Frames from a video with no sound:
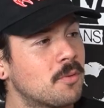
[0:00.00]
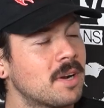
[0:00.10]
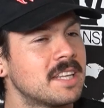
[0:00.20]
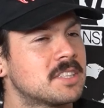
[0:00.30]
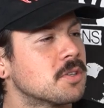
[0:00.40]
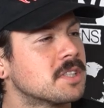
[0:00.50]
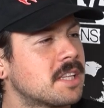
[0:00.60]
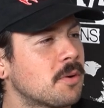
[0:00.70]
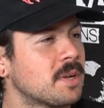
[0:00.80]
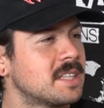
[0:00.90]
1. Really? So did
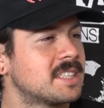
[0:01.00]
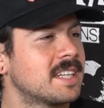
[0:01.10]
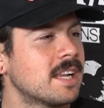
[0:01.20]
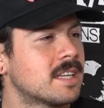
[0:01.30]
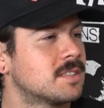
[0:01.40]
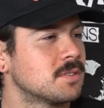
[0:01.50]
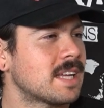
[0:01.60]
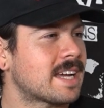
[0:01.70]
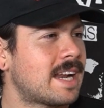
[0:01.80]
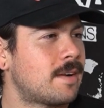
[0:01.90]
they release it again because it was
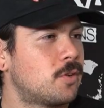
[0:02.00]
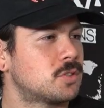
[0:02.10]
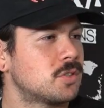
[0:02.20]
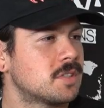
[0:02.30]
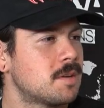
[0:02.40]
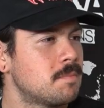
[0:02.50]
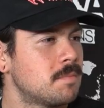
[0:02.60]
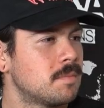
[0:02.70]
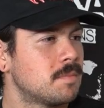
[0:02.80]
like an anniversary or something?